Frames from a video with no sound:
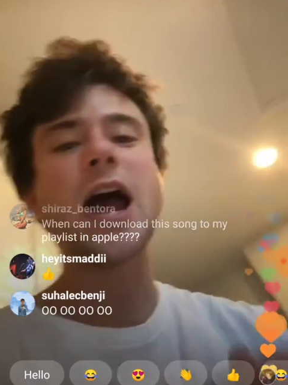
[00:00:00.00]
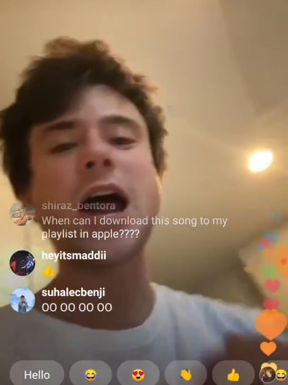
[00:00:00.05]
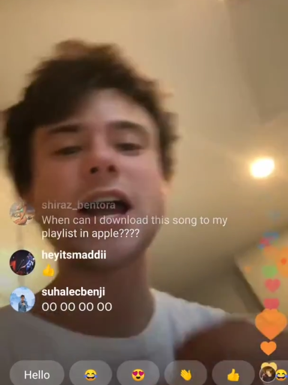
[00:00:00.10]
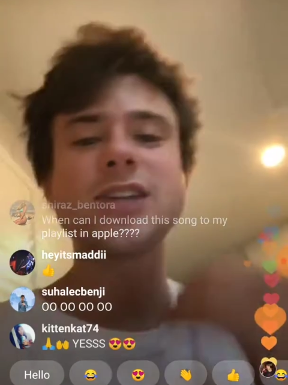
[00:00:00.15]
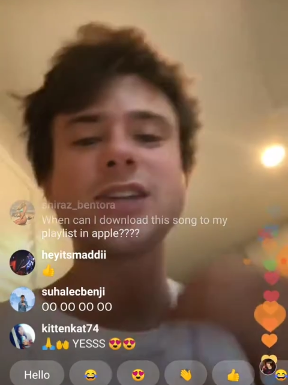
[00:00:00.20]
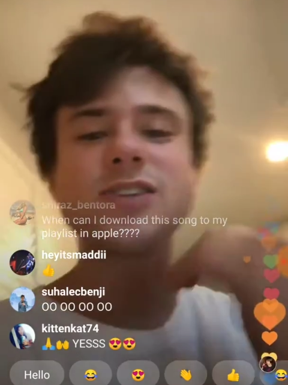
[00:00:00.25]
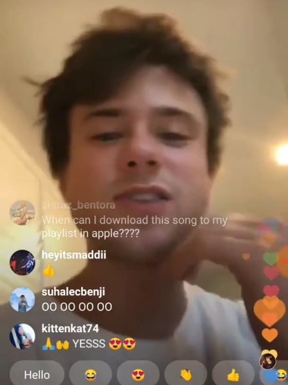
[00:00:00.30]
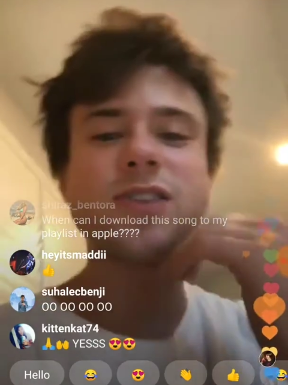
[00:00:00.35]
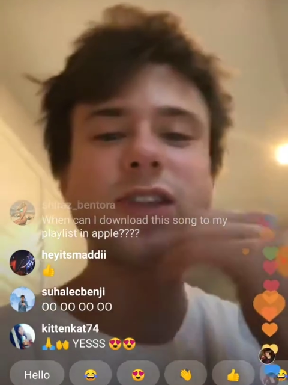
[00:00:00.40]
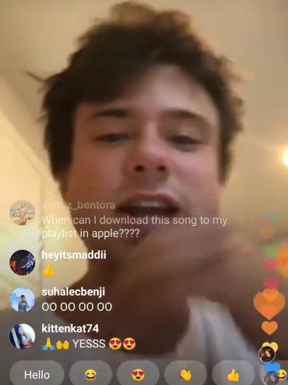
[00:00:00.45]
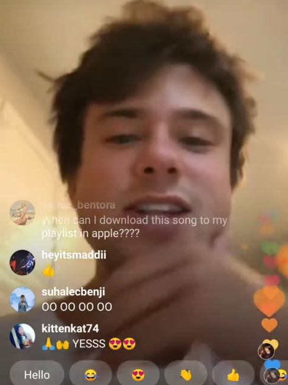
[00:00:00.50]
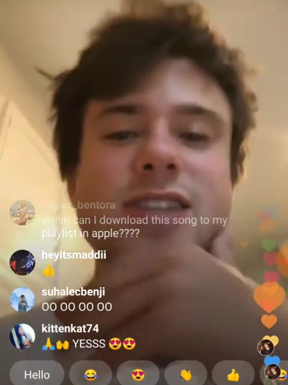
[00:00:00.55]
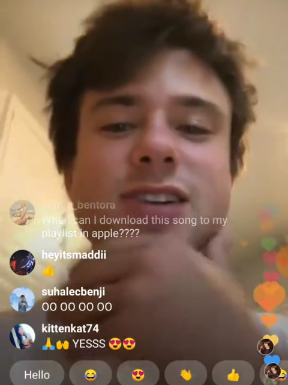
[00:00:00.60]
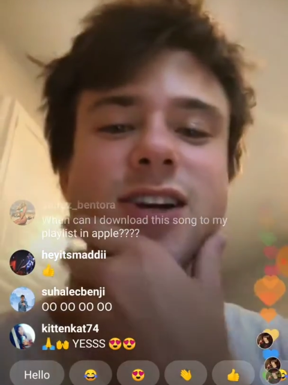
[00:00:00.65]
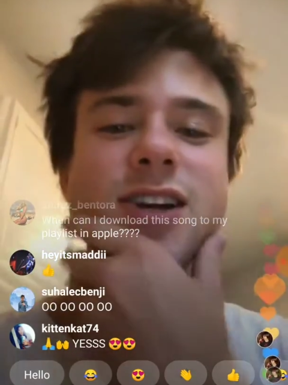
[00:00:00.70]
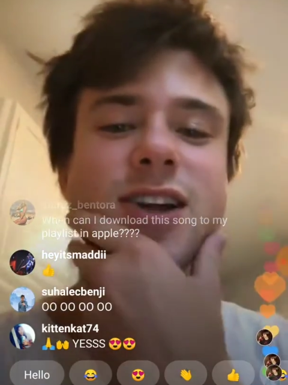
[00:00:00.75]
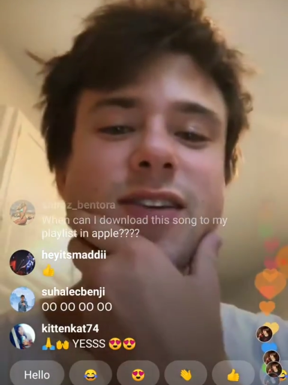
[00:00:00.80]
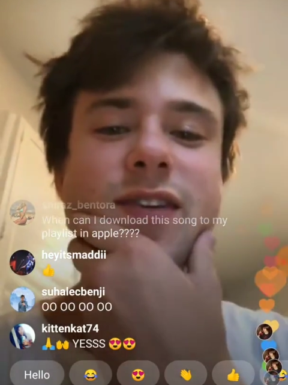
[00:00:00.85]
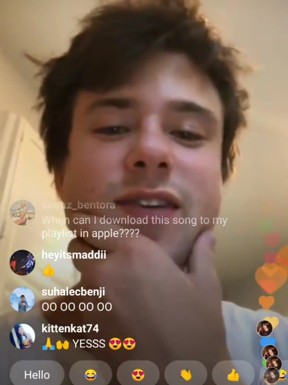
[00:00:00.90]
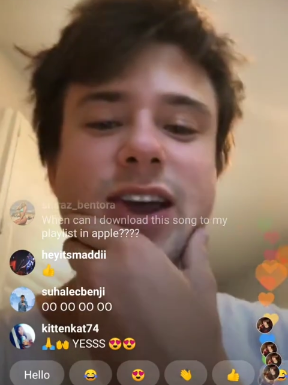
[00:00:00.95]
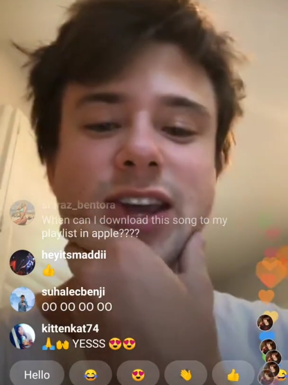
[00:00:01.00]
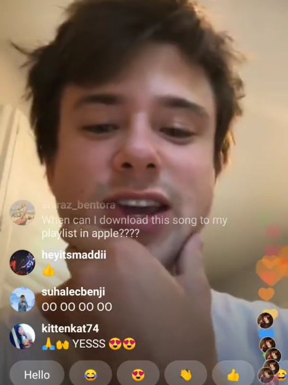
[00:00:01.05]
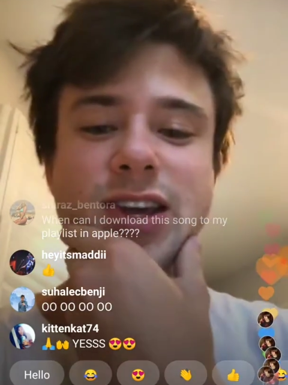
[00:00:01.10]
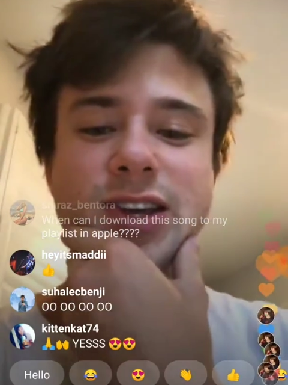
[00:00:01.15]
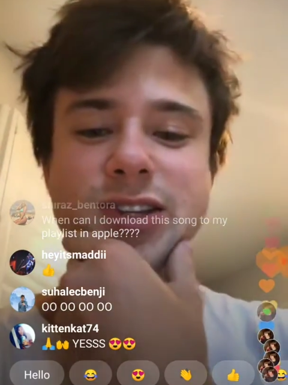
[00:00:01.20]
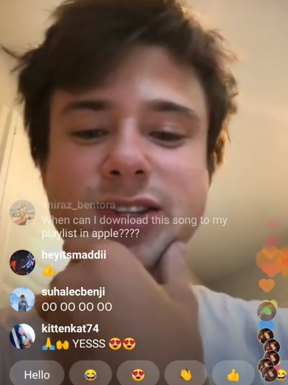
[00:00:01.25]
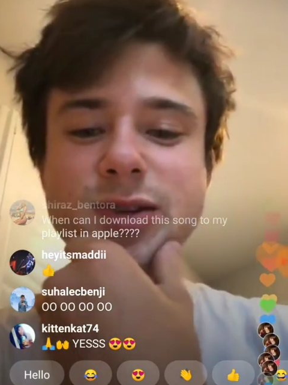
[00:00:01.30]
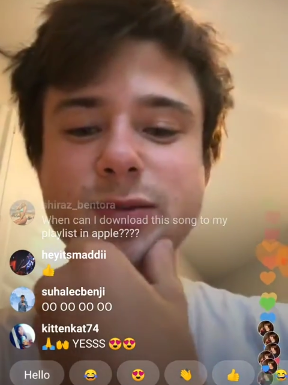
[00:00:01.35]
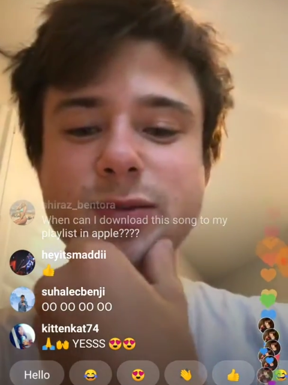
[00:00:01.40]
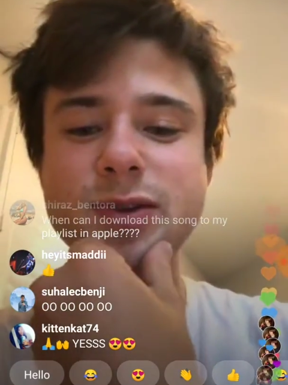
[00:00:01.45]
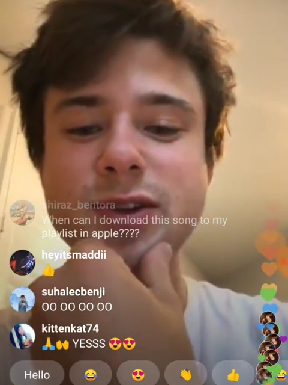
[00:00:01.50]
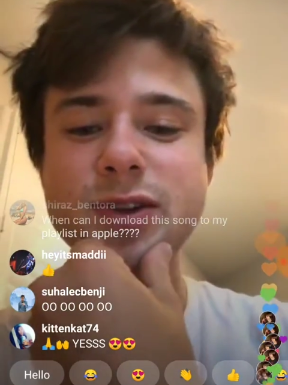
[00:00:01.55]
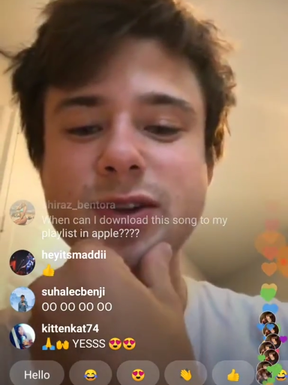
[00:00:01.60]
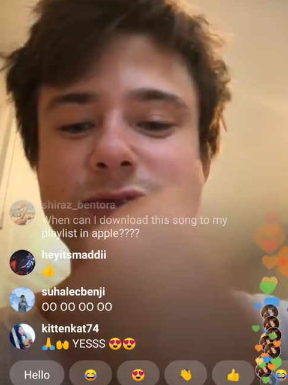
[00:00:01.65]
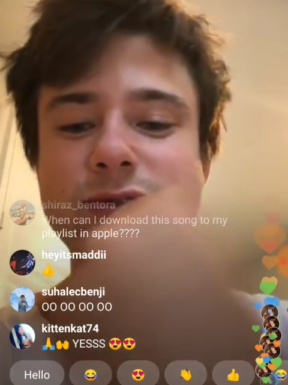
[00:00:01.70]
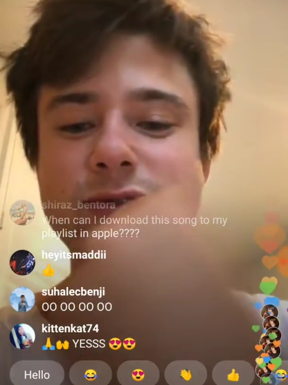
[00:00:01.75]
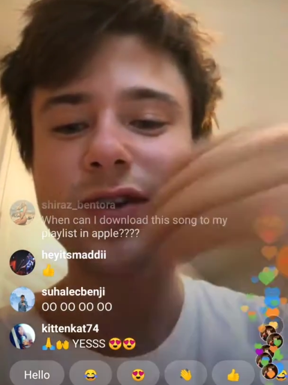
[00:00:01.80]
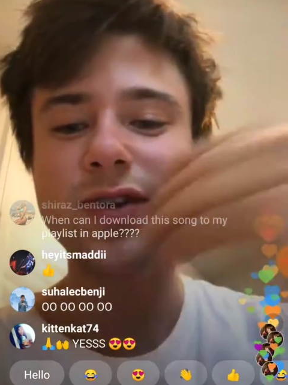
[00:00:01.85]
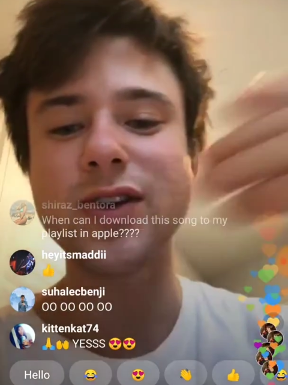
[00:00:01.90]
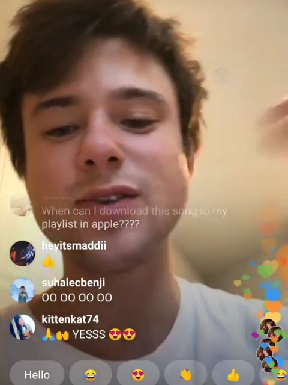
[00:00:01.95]
alright, so that song, If I Killed
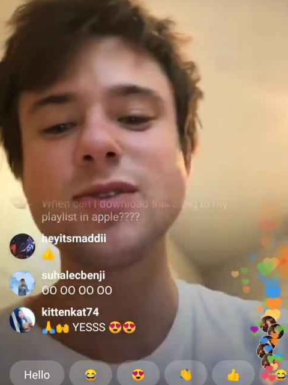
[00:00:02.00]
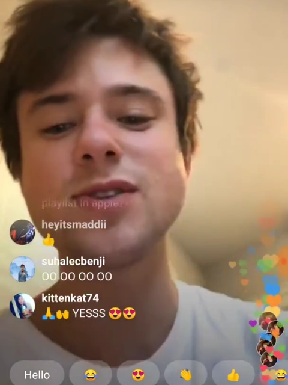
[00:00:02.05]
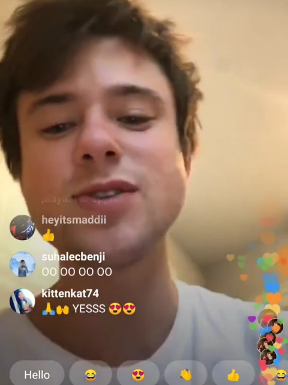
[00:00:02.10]
Someone for